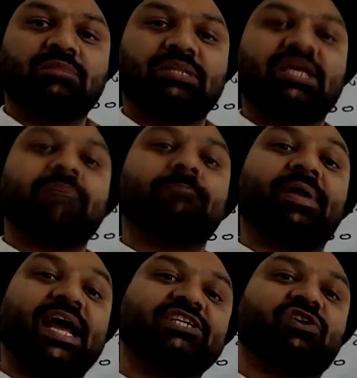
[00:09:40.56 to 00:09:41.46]
but the
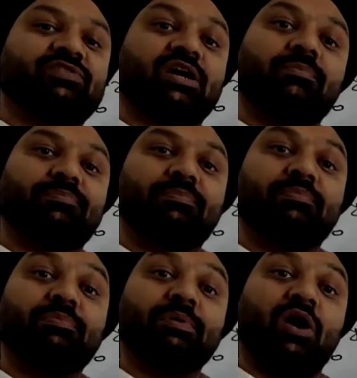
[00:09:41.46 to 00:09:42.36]
price of
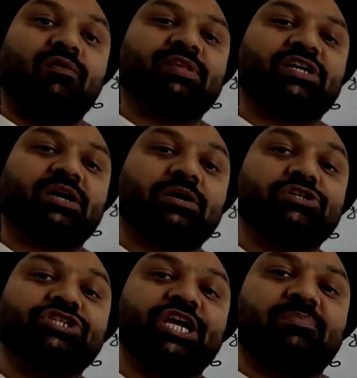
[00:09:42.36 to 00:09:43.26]
the
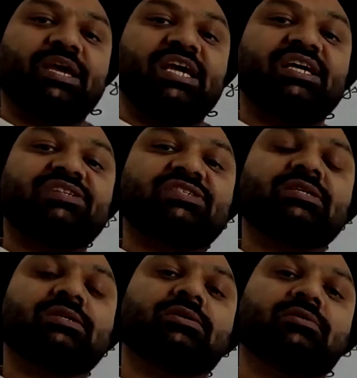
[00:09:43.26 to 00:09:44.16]
share B is
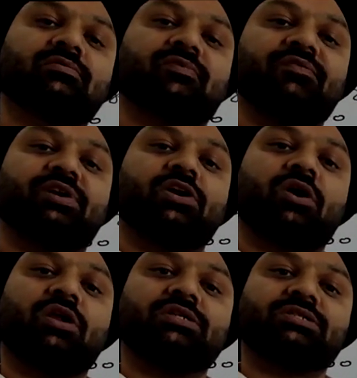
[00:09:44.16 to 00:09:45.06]

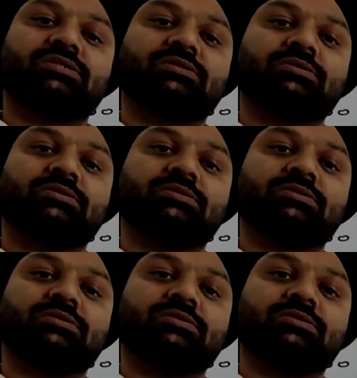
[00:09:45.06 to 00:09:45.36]
$500.